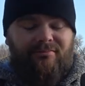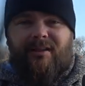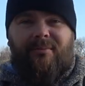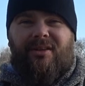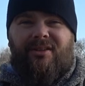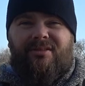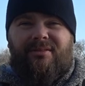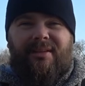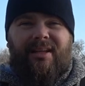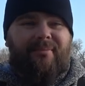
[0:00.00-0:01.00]
going to use
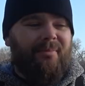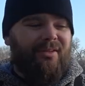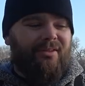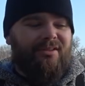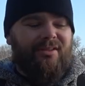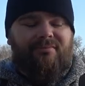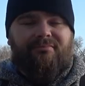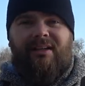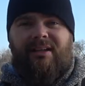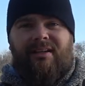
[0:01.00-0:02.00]
them again because
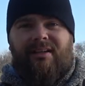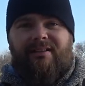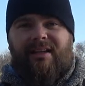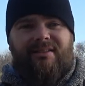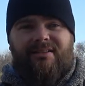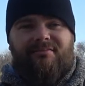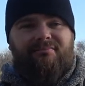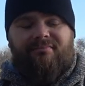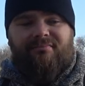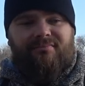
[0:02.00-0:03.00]
they just
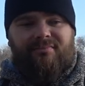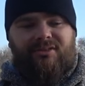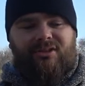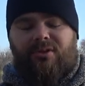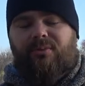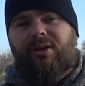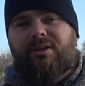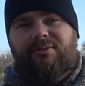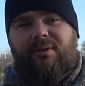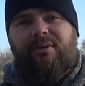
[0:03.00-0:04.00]
don't
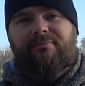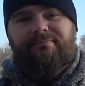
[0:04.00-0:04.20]
work as well.